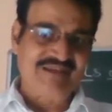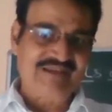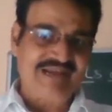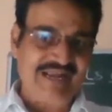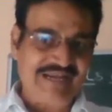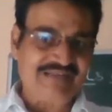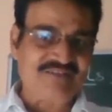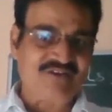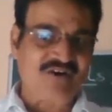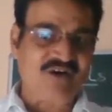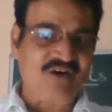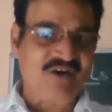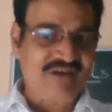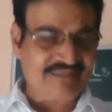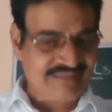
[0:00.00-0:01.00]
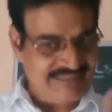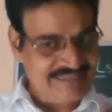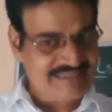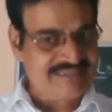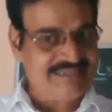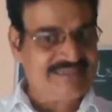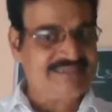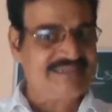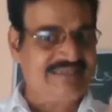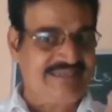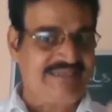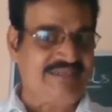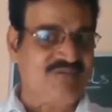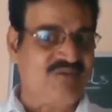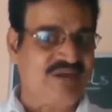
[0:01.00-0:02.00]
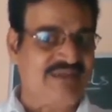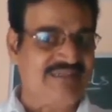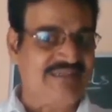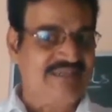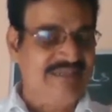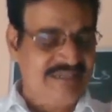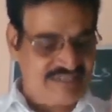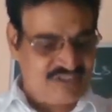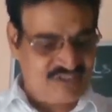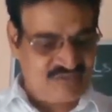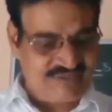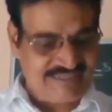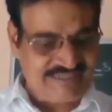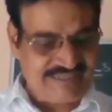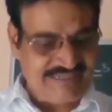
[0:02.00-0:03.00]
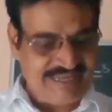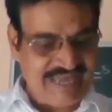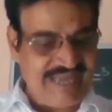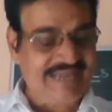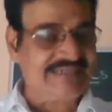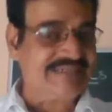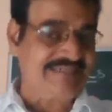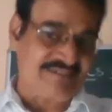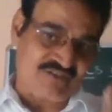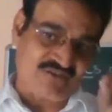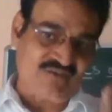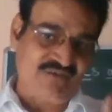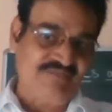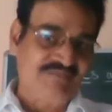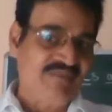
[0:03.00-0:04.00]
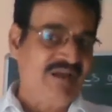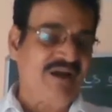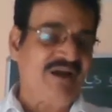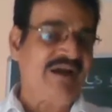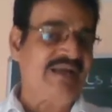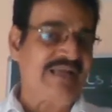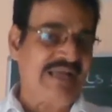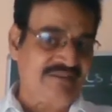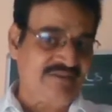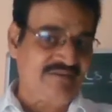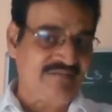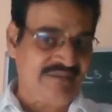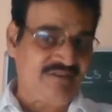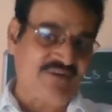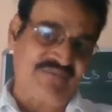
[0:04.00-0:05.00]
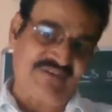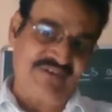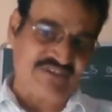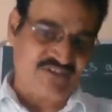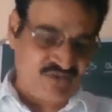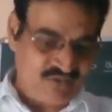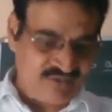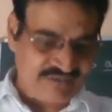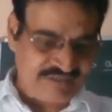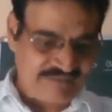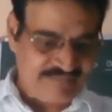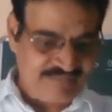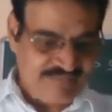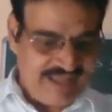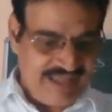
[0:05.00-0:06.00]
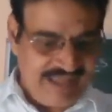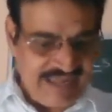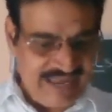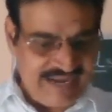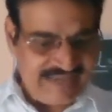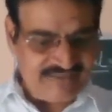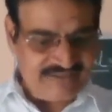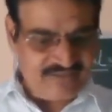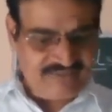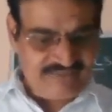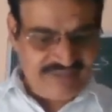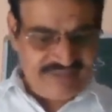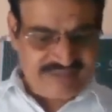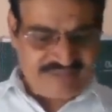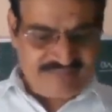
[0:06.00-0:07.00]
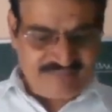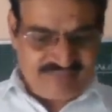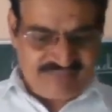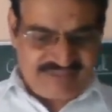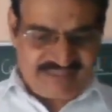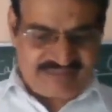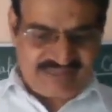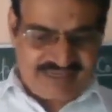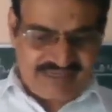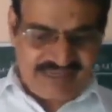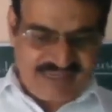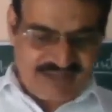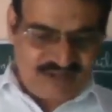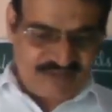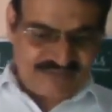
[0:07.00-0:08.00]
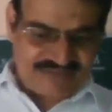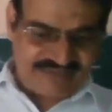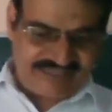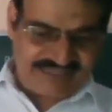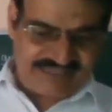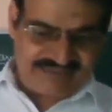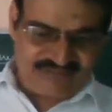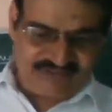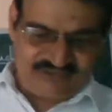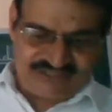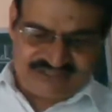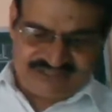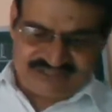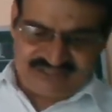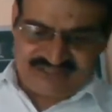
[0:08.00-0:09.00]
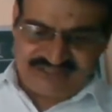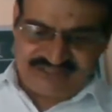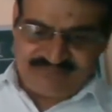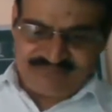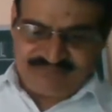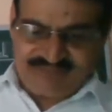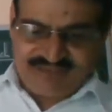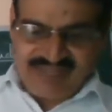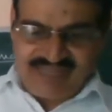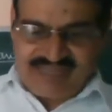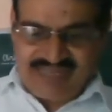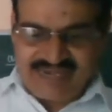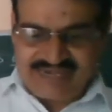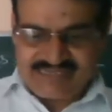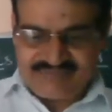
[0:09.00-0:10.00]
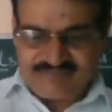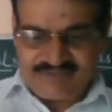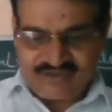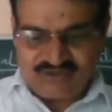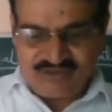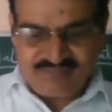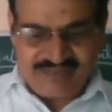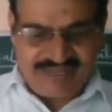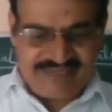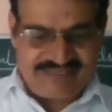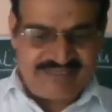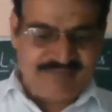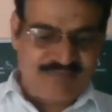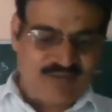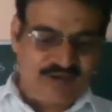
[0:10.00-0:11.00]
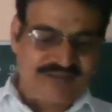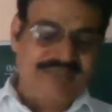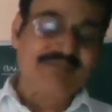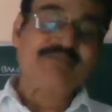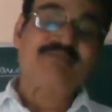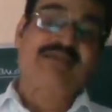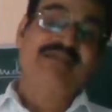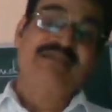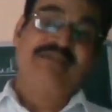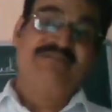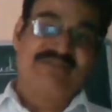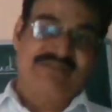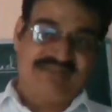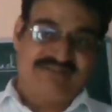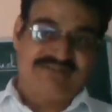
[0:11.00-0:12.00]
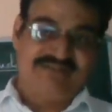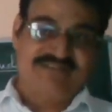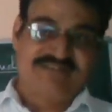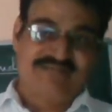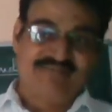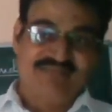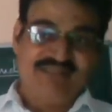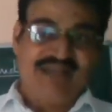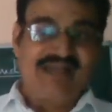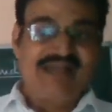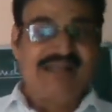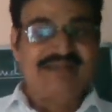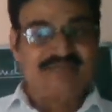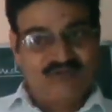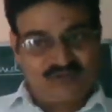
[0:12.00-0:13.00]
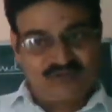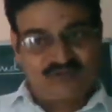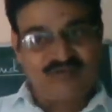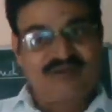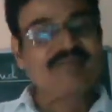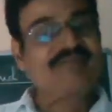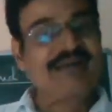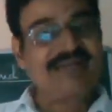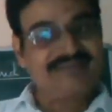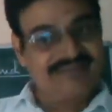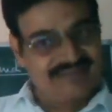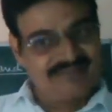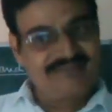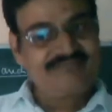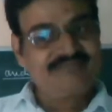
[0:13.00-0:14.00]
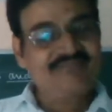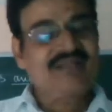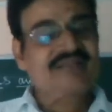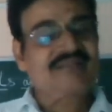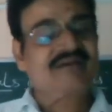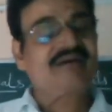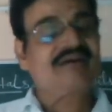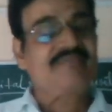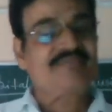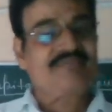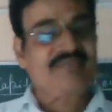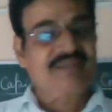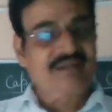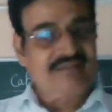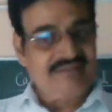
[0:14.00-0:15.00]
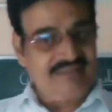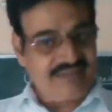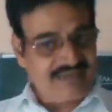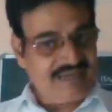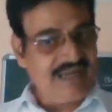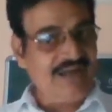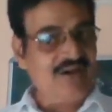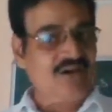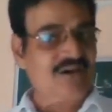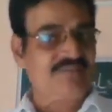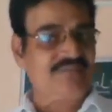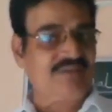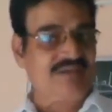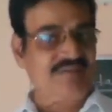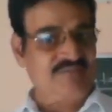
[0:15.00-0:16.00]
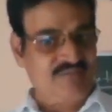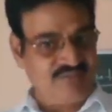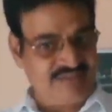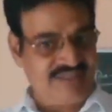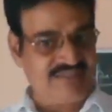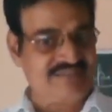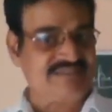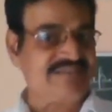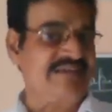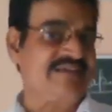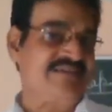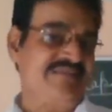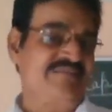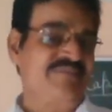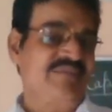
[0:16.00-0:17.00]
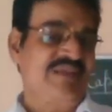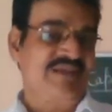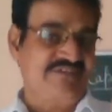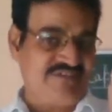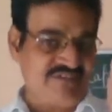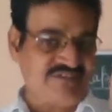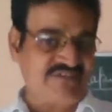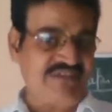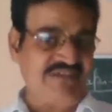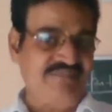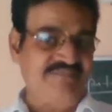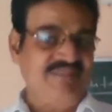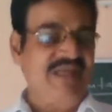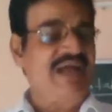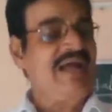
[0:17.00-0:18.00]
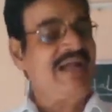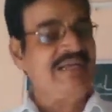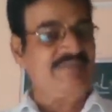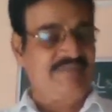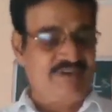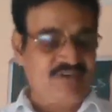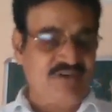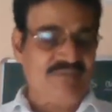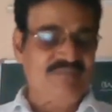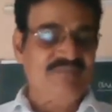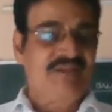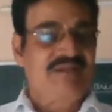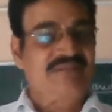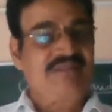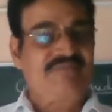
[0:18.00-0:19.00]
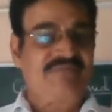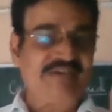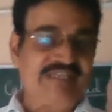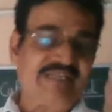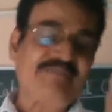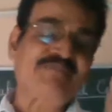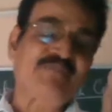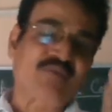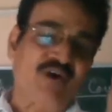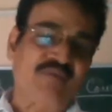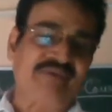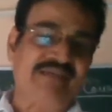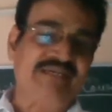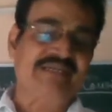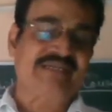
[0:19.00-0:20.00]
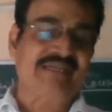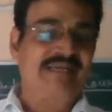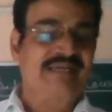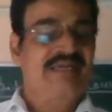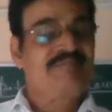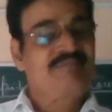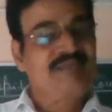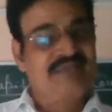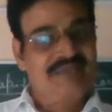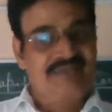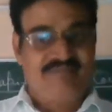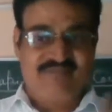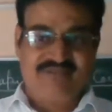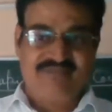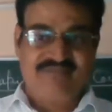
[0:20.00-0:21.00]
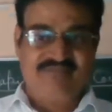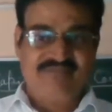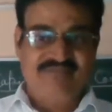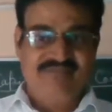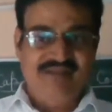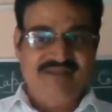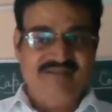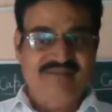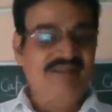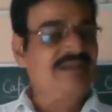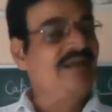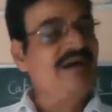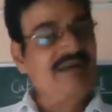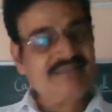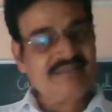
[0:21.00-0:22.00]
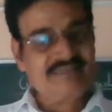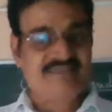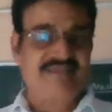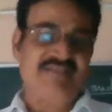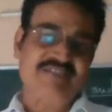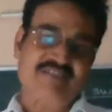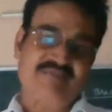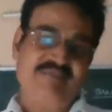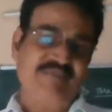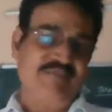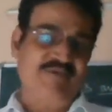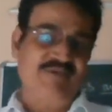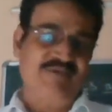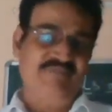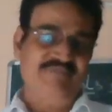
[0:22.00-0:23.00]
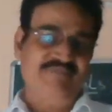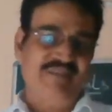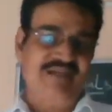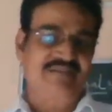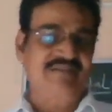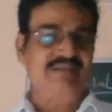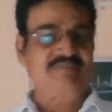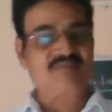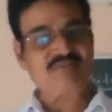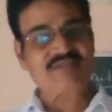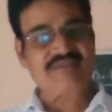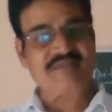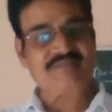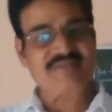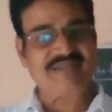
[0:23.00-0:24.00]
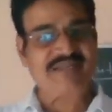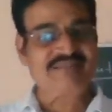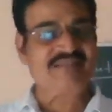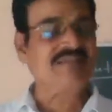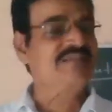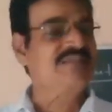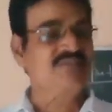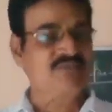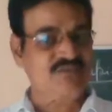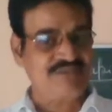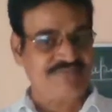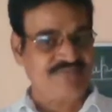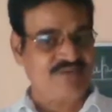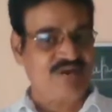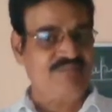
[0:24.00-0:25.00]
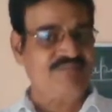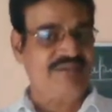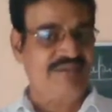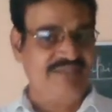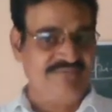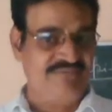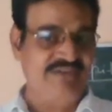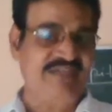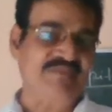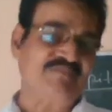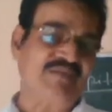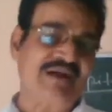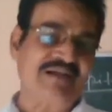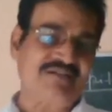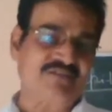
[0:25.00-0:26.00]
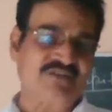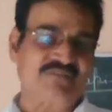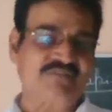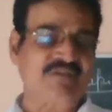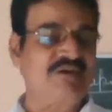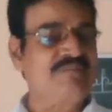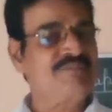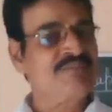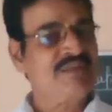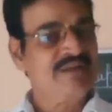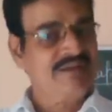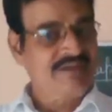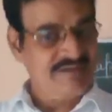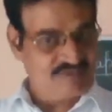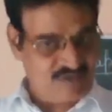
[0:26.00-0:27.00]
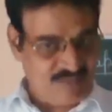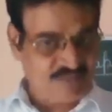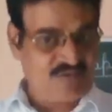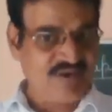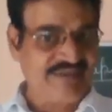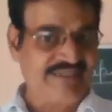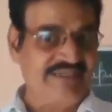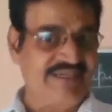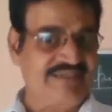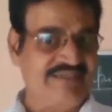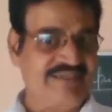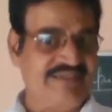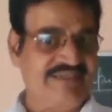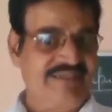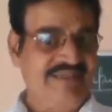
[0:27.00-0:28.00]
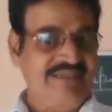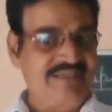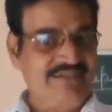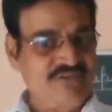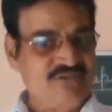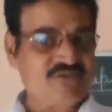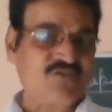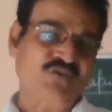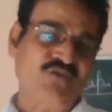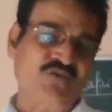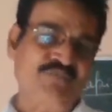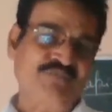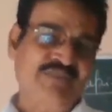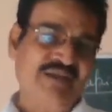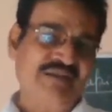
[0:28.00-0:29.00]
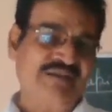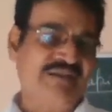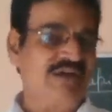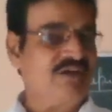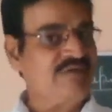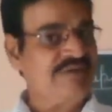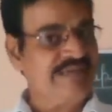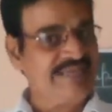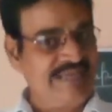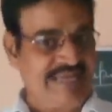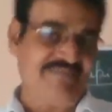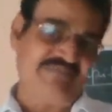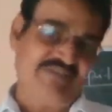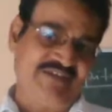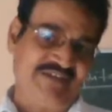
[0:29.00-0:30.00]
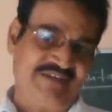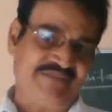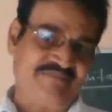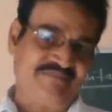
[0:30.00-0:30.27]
At the or this Sikri was situated at its and the mid of its route, and where the Dargah of Sheikh Muinuddin Chishti had become an important pilgrim centers, and moreover by then the Dargah of the Muinuddin Sheikh Chishti had become a very prominent pilgrims. The large scale people and the Muslims and the Hindus from the different parts of the subcontinent used to now arrive there.